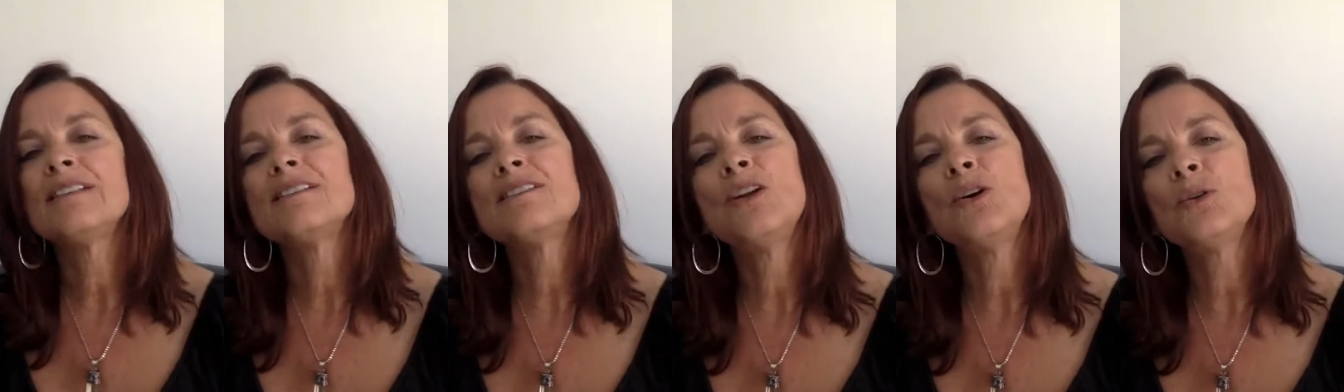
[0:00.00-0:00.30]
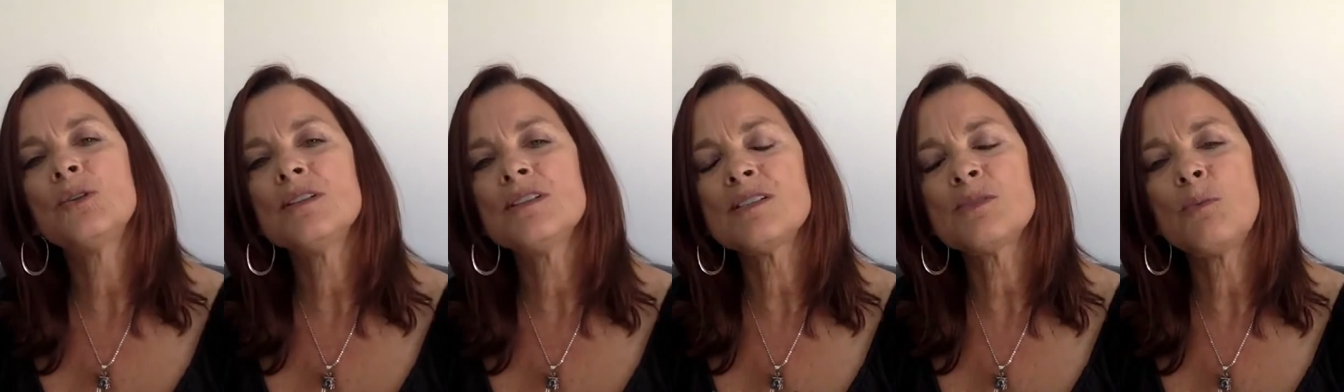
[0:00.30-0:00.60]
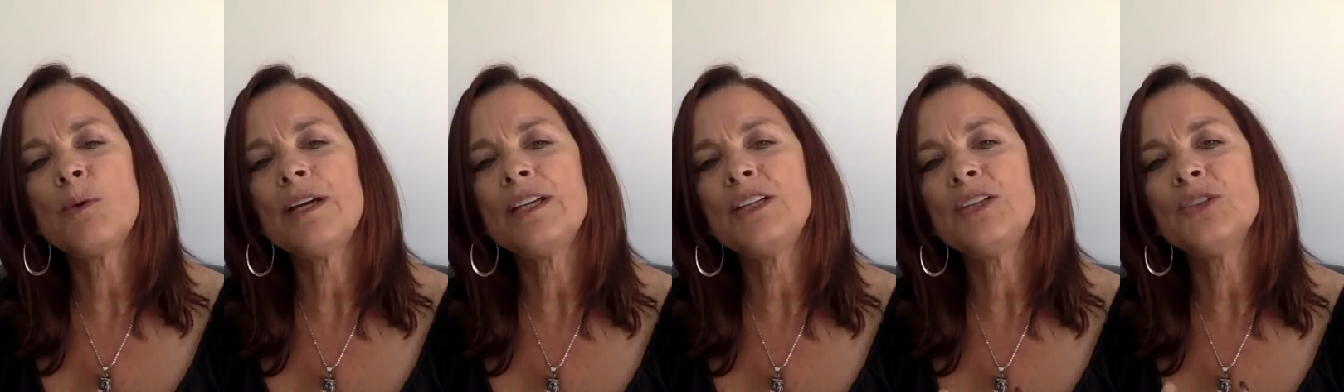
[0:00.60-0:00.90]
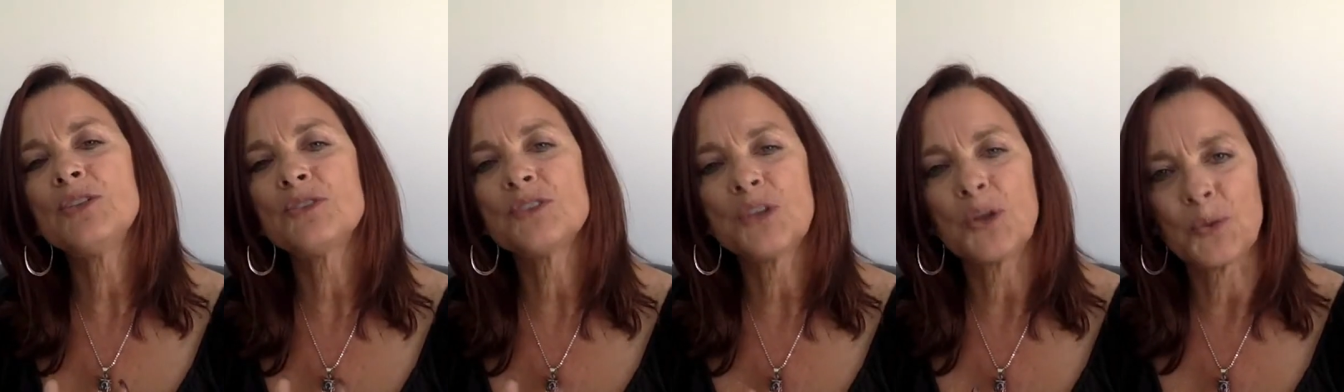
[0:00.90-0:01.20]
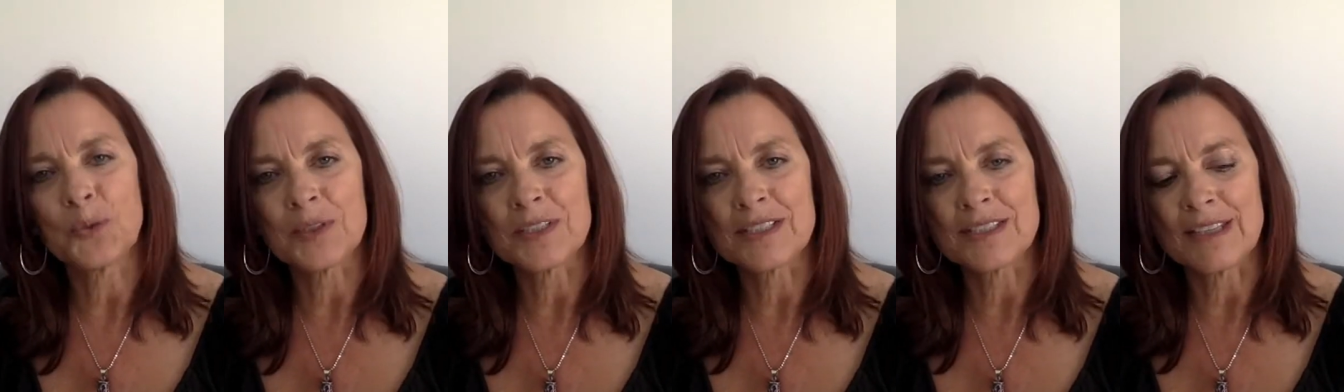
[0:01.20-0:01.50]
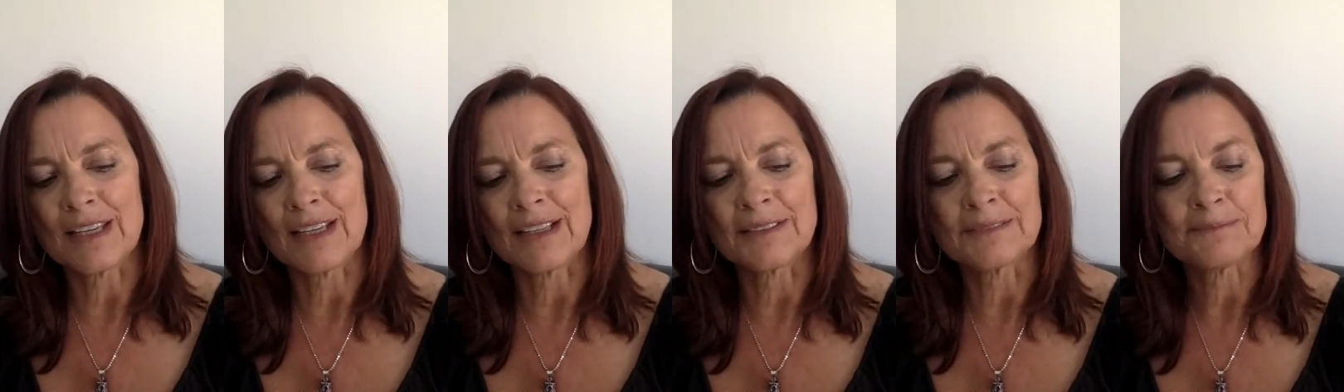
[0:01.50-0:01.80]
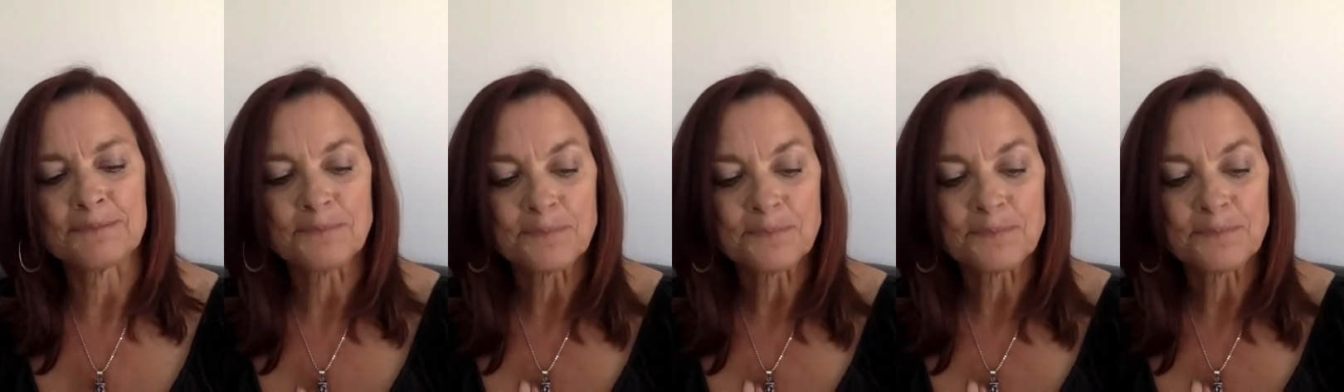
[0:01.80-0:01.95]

notice what you're noticing.